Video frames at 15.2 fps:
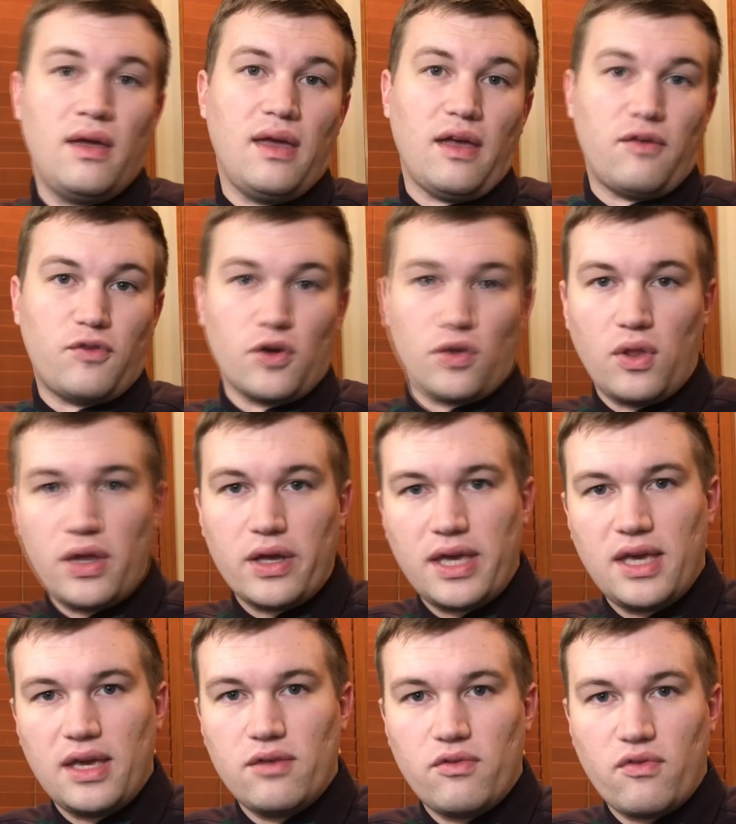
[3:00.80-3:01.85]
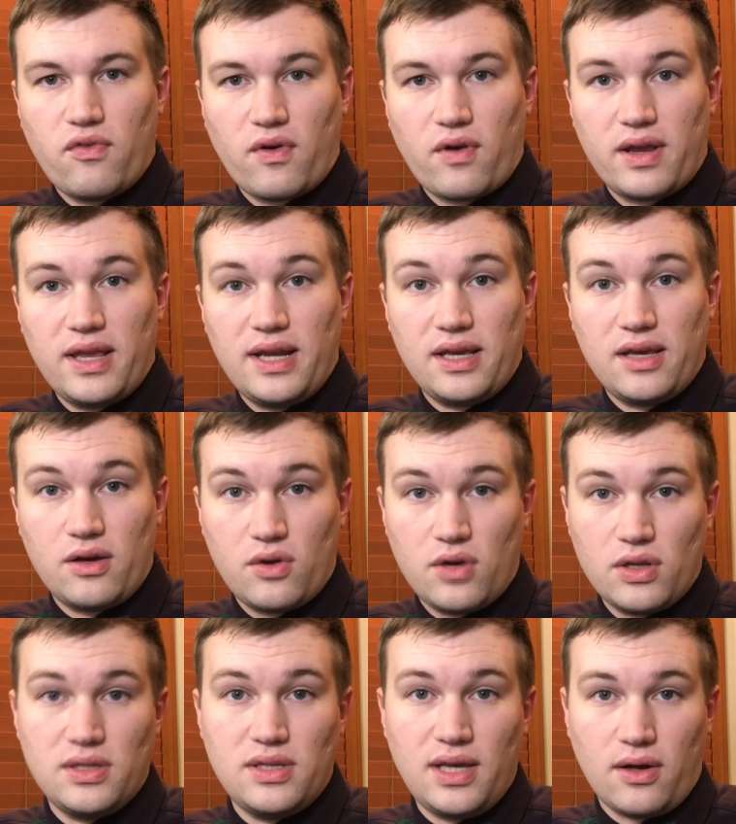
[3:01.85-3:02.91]
If you're looking for getting a
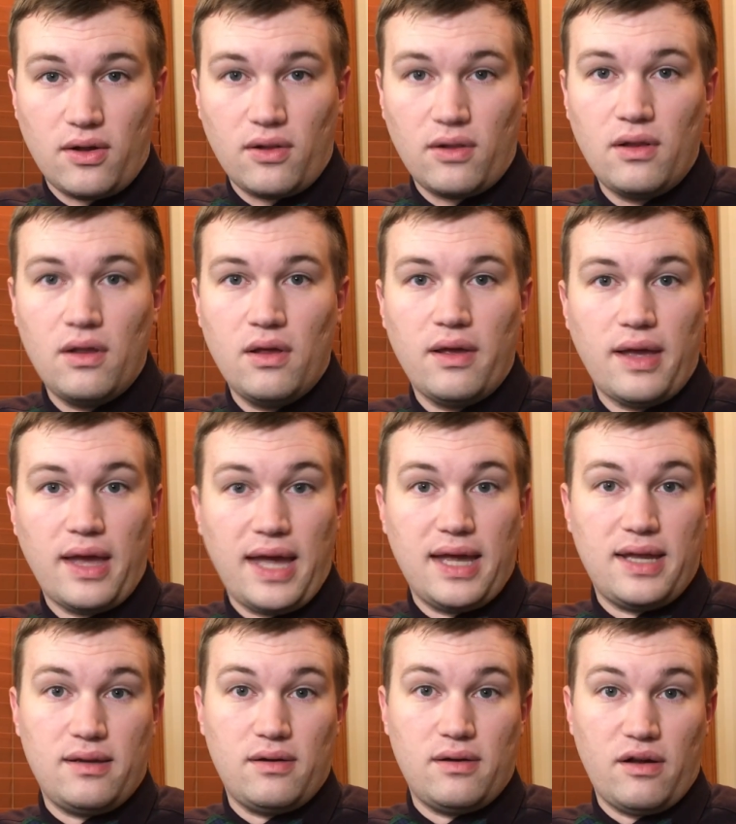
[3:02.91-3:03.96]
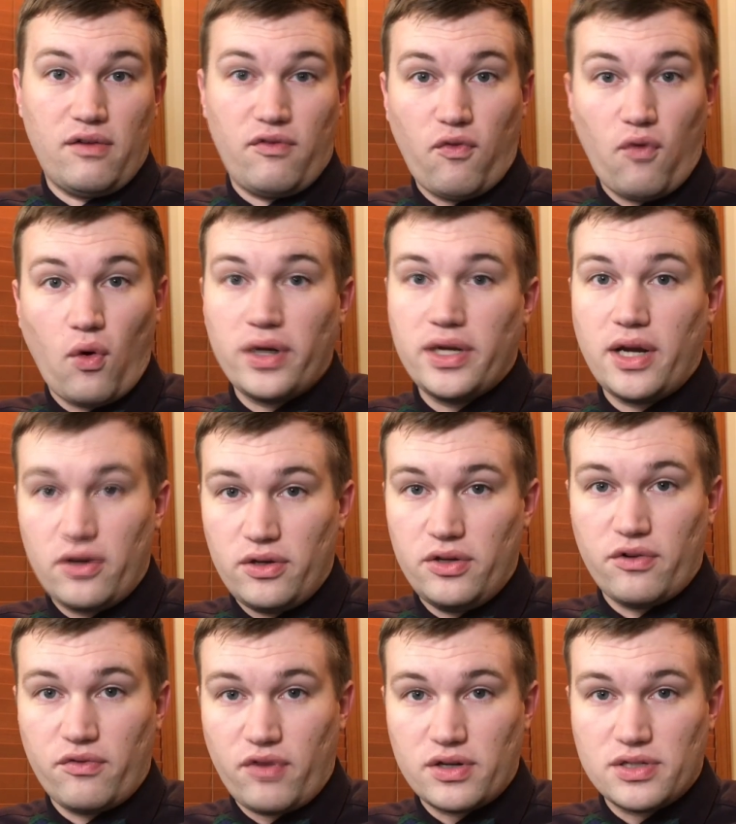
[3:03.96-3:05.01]
good deal at a four-year
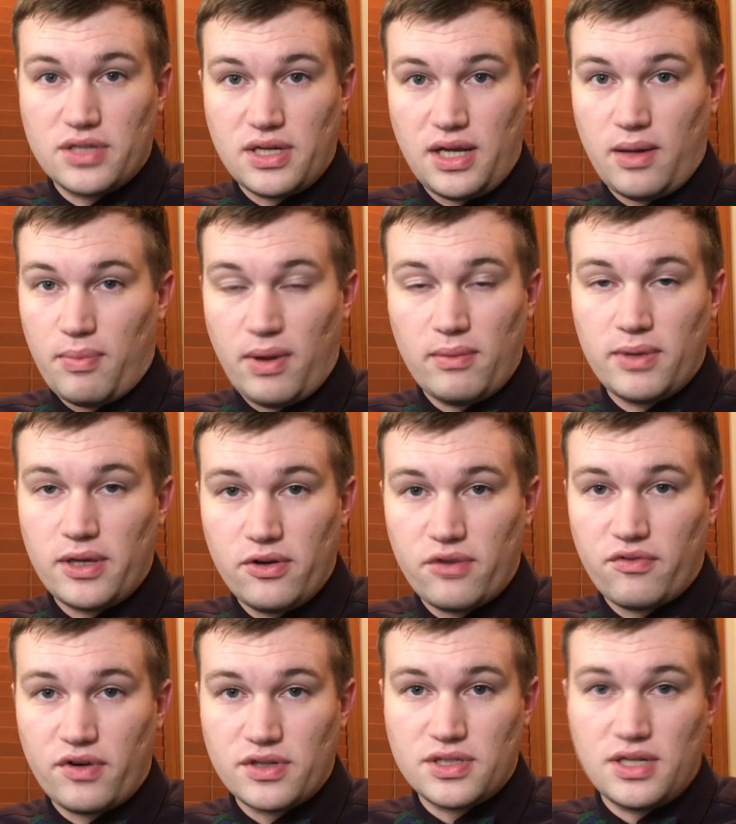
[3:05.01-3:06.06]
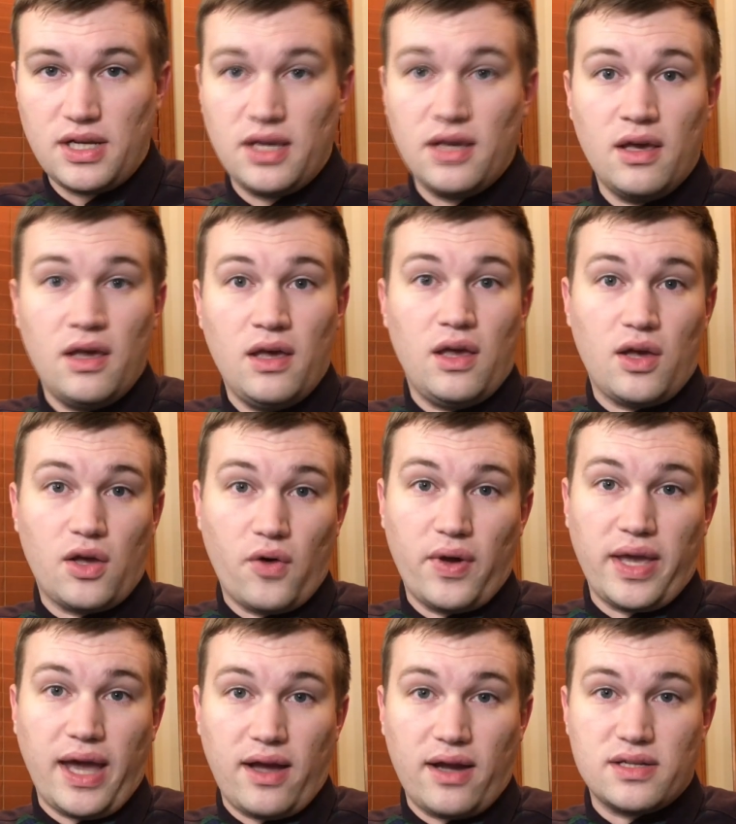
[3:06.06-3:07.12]
university, a public university,
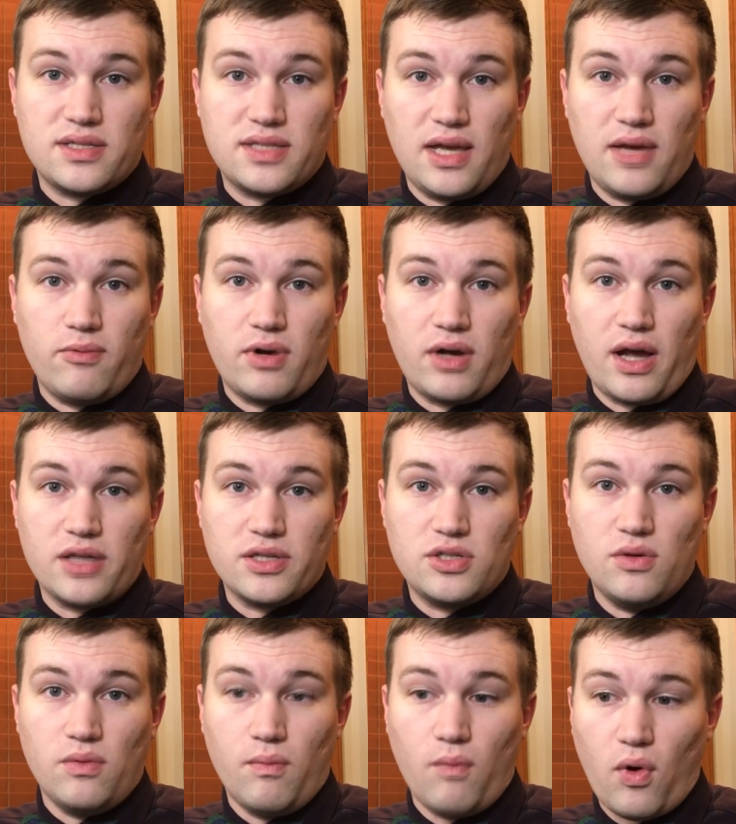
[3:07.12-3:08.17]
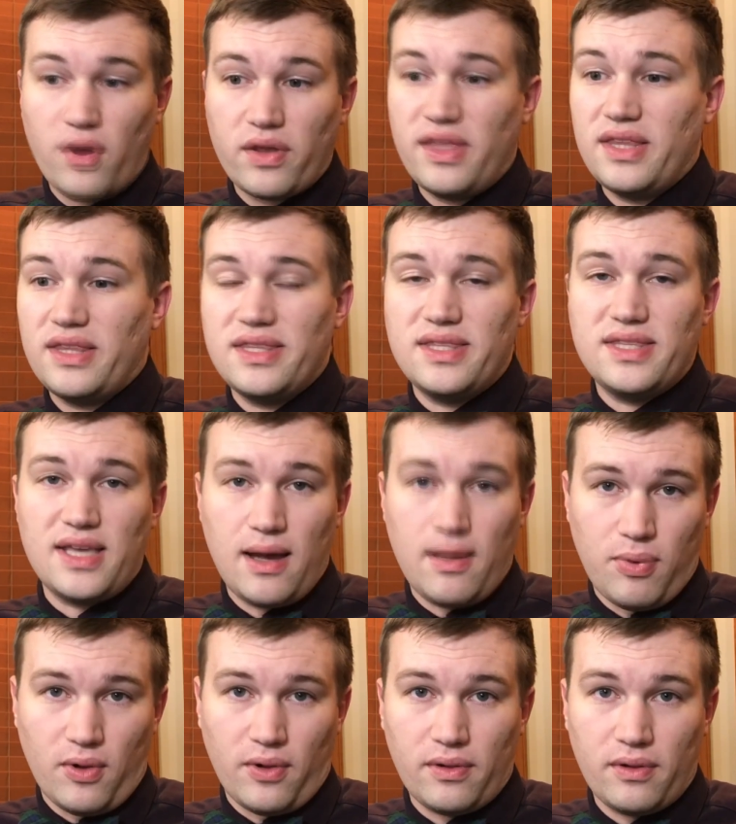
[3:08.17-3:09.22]
going out of state will cost you more than
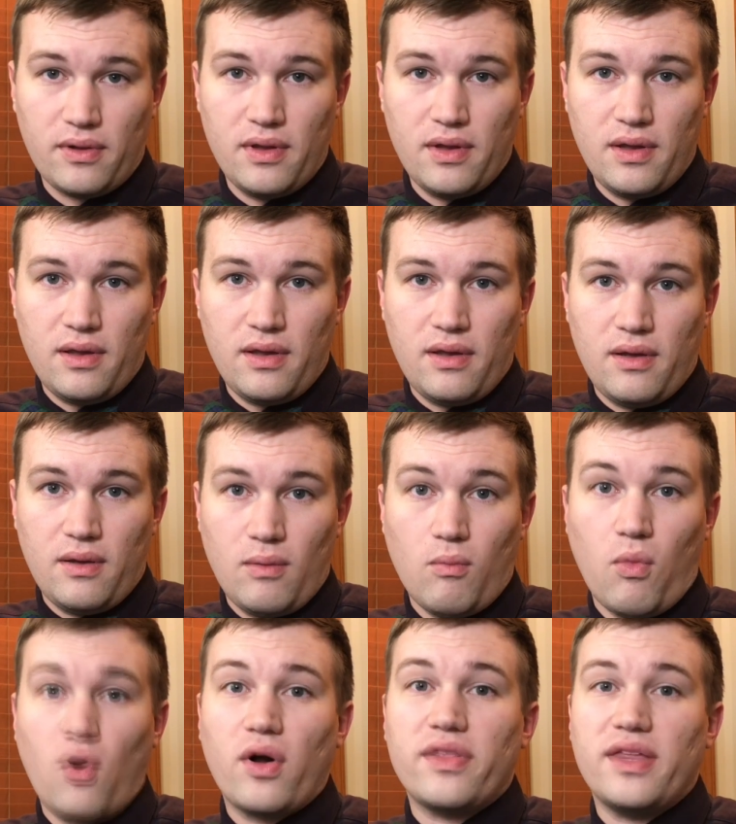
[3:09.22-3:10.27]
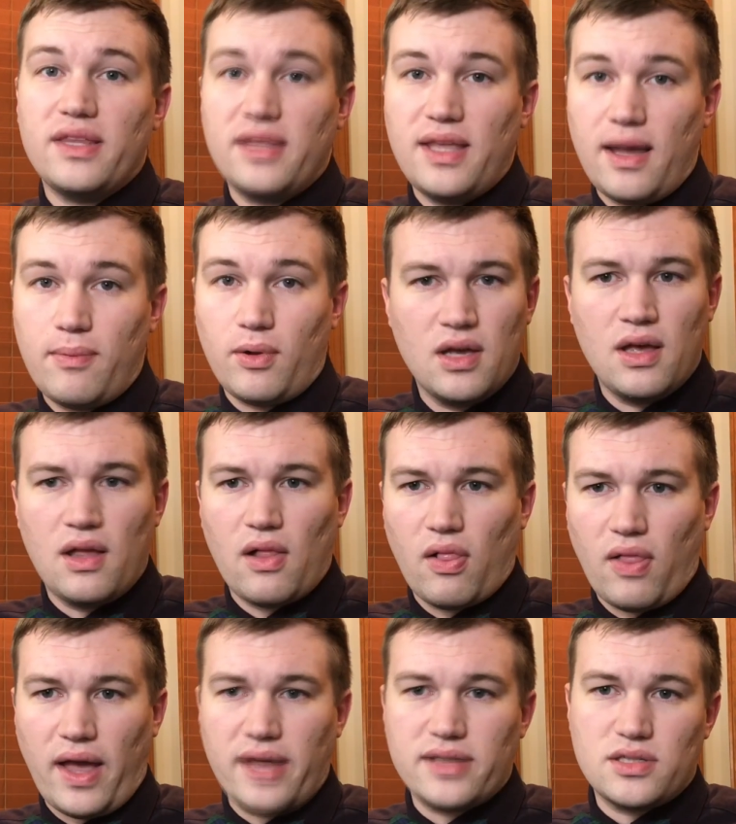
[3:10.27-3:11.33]
double. More than double.
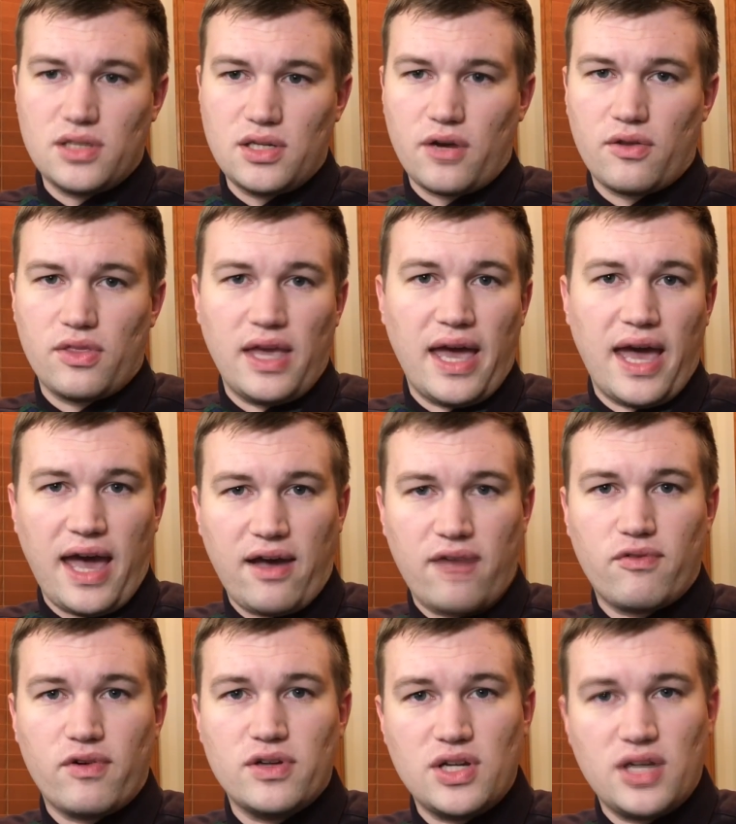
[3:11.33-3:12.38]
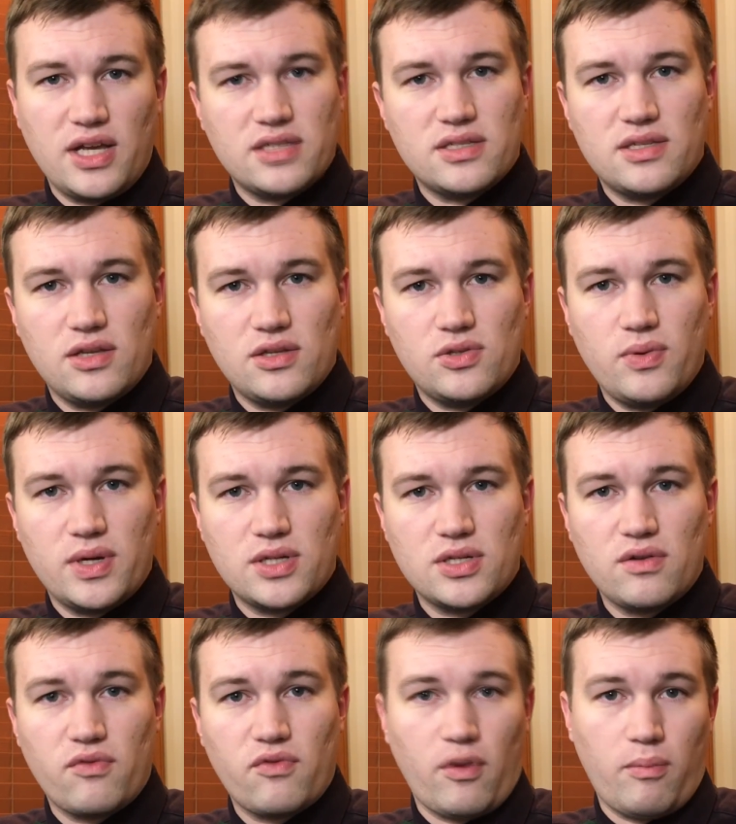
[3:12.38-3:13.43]
Last year, the average in-state
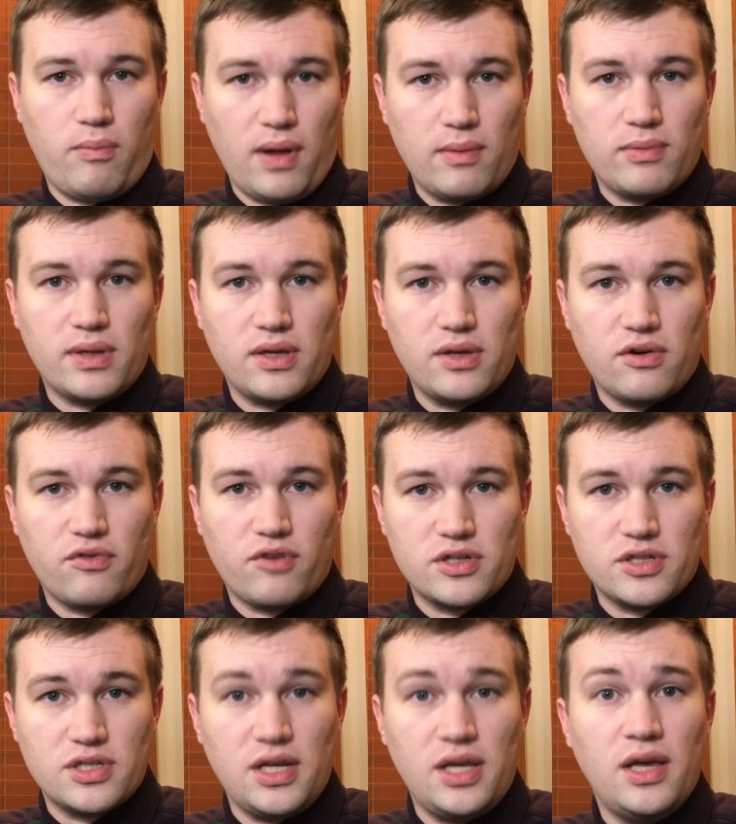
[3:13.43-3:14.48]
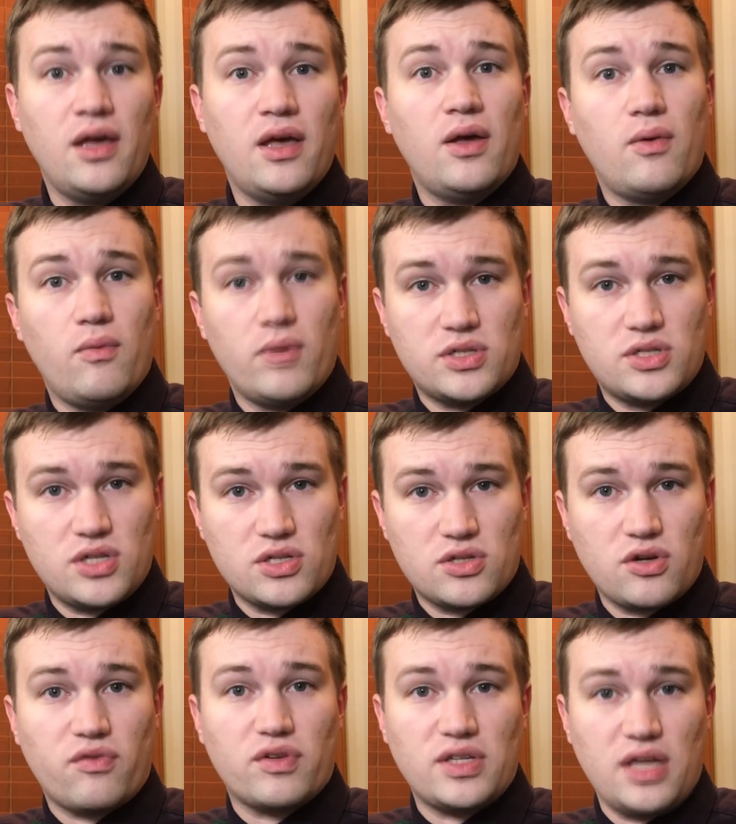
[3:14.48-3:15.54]
tuition for a public university was just
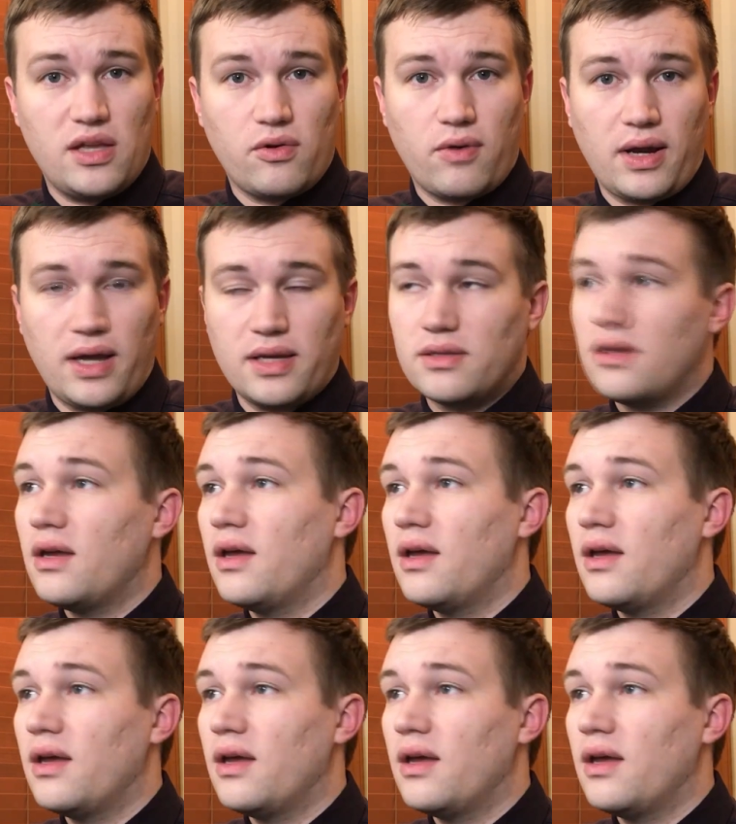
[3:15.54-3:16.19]
over ten grand.